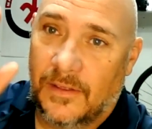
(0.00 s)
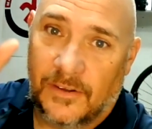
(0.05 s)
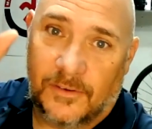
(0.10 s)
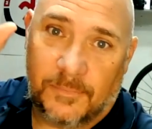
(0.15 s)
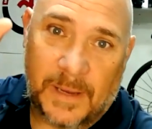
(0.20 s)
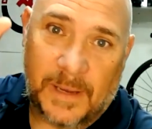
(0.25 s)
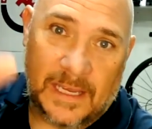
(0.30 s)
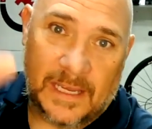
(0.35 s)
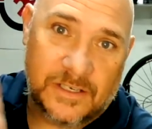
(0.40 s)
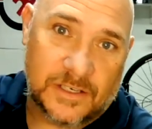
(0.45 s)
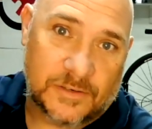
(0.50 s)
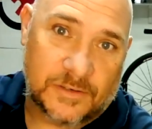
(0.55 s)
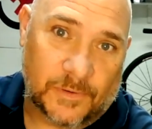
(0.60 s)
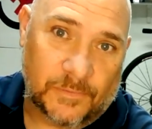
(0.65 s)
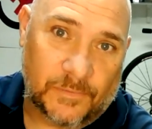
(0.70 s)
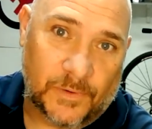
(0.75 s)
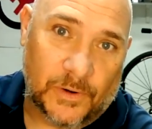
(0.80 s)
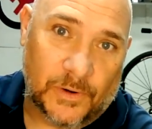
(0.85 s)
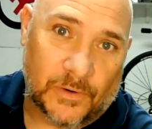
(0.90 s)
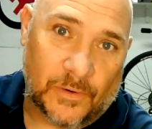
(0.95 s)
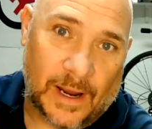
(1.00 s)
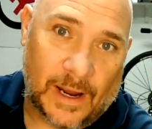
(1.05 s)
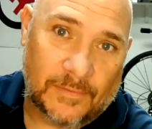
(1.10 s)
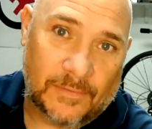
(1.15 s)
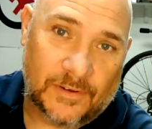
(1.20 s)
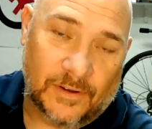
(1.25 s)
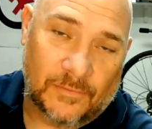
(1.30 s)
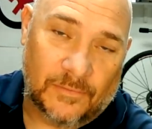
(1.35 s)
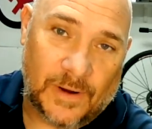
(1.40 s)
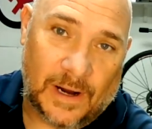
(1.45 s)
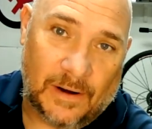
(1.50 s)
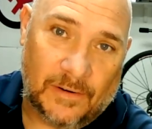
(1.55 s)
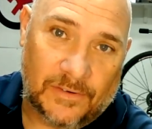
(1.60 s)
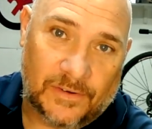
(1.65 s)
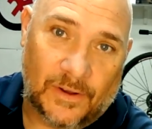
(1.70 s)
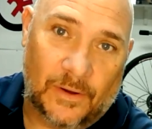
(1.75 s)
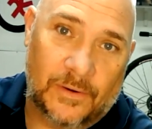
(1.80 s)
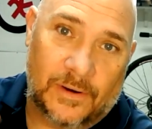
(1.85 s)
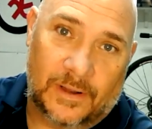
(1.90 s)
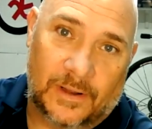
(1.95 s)
this page is for photographs of
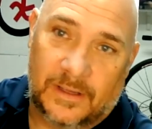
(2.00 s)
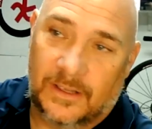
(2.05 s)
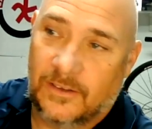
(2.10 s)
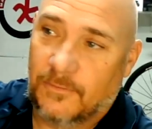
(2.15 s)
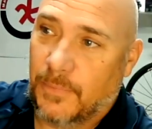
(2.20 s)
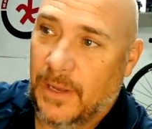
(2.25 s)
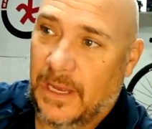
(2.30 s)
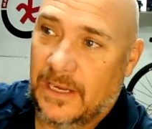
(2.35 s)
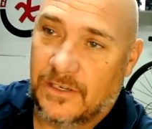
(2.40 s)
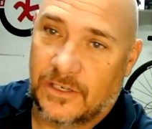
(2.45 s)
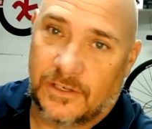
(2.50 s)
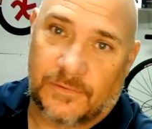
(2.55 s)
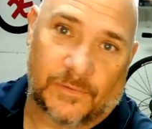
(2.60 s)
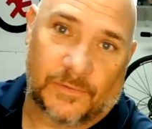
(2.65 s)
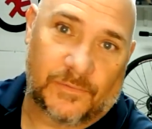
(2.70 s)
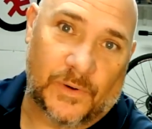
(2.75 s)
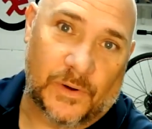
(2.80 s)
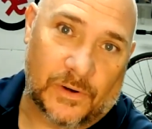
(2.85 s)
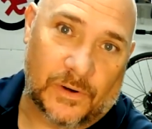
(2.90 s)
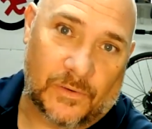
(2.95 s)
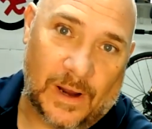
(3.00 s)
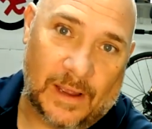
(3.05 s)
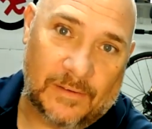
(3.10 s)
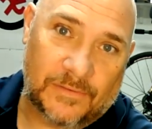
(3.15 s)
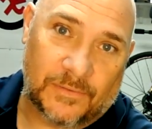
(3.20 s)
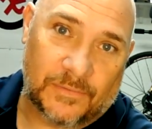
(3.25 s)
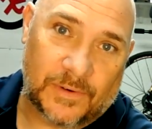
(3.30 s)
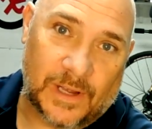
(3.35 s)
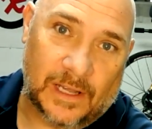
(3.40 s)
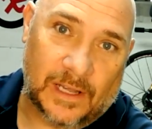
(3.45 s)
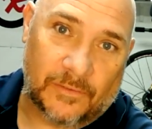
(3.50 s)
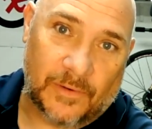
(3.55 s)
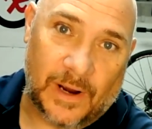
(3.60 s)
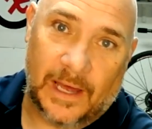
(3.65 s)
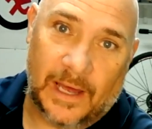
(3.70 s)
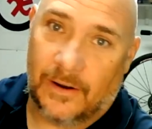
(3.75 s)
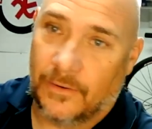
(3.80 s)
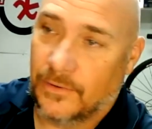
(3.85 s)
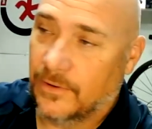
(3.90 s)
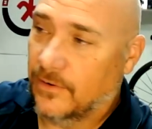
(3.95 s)
Arizona. This page is for photographs of
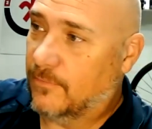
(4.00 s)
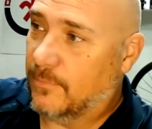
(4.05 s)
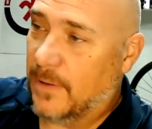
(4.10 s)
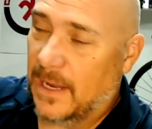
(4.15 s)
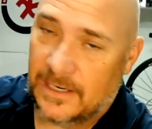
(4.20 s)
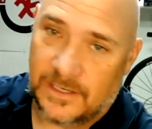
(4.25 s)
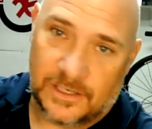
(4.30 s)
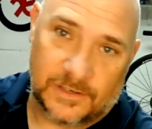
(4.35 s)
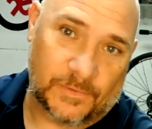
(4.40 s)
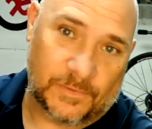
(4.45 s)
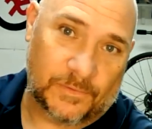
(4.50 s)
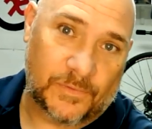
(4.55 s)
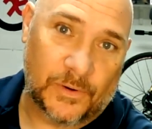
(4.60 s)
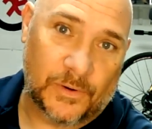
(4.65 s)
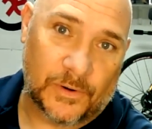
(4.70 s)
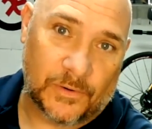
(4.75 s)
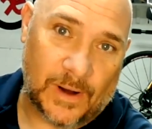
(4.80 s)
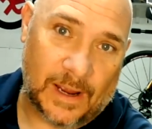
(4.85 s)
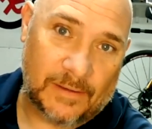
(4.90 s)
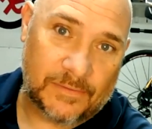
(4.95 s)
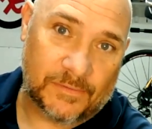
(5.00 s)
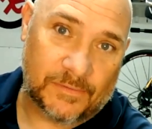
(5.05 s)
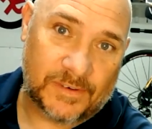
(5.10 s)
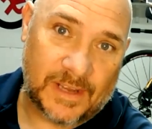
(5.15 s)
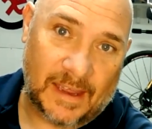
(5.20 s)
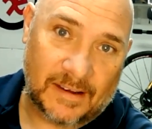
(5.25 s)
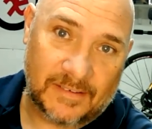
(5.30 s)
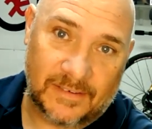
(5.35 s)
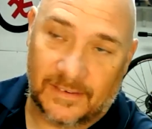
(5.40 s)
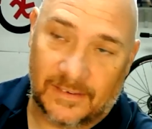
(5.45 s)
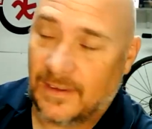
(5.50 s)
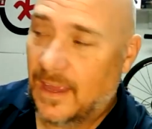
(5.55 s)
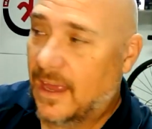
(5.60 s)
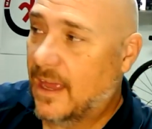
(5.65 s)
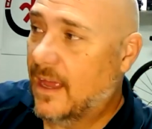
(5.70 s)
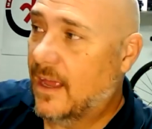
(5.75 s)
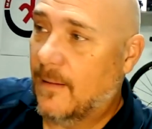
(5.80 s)
Colorado. This page is for photographs of Texas.